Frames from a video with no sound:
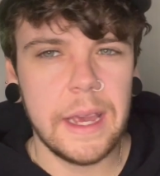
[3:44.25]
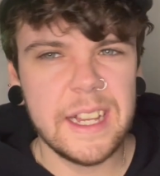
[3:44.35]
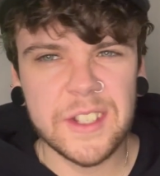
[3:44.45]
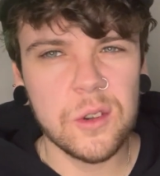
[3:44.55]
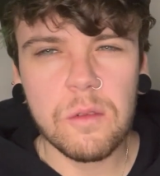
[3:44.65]

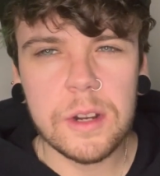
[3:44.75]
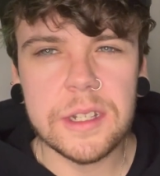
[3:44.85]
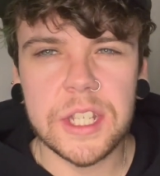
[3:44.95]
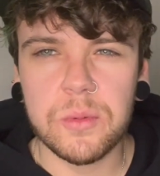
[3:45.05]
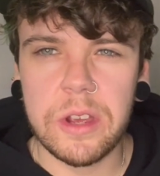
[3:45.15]
It's not really
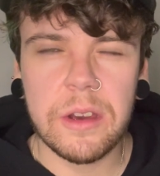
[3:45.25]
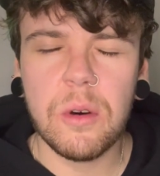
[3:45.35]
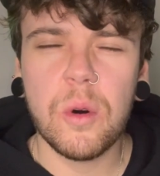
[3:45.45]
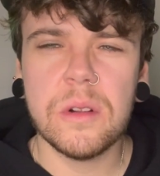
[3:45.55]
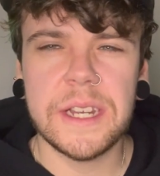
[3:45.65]
sweet at
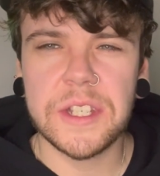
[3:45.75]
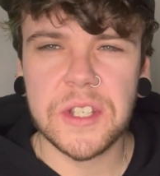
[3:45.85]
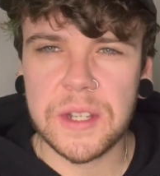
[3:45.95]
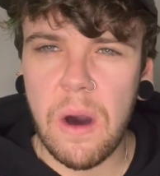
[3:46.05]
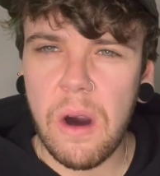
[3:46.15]
all, it's
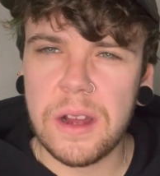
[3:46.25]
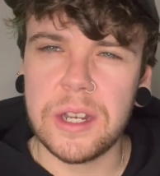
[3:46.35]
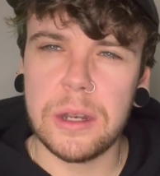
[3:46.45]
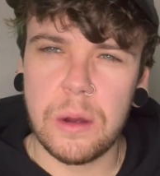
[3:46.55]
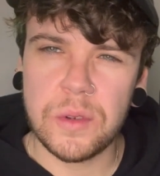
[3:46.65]
tart
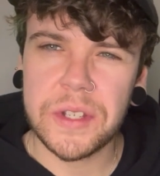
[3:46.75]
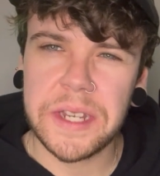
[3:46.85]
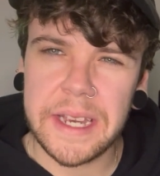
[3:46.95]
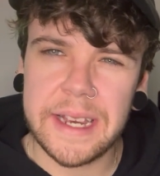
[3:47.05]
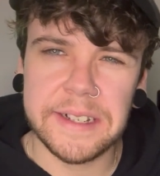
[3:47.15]
and nose
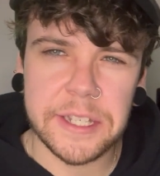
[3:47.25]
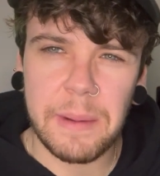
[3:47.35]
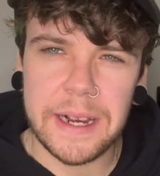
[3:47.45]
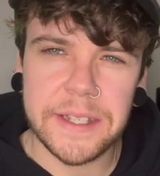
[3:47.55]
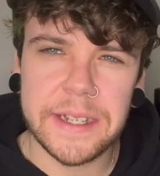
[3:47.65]
stingy and
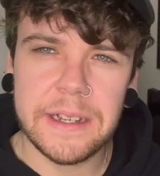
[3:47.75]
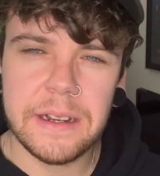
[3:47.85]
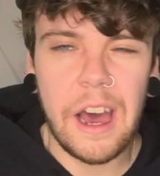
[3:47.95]
spicy.